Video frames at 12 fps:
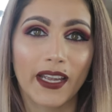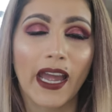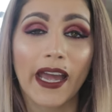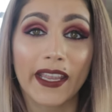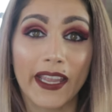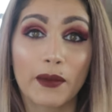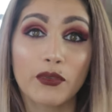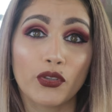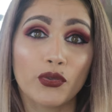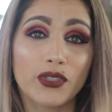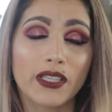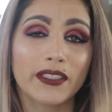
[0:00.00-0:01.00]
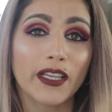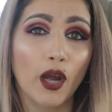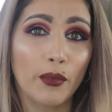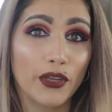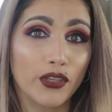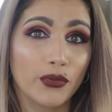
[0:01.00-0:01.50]
I am using that
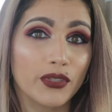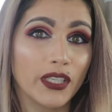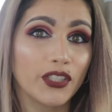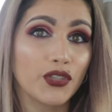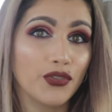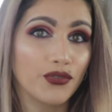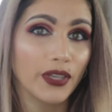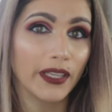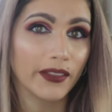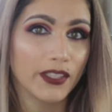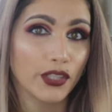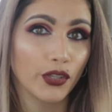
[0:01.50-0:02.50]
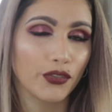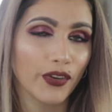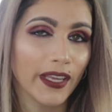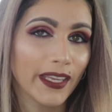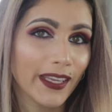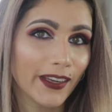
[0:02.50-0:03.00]
I'll be using to create this look
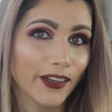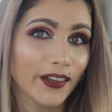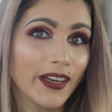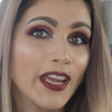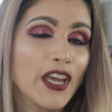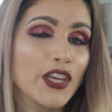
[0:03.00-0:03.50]
right here.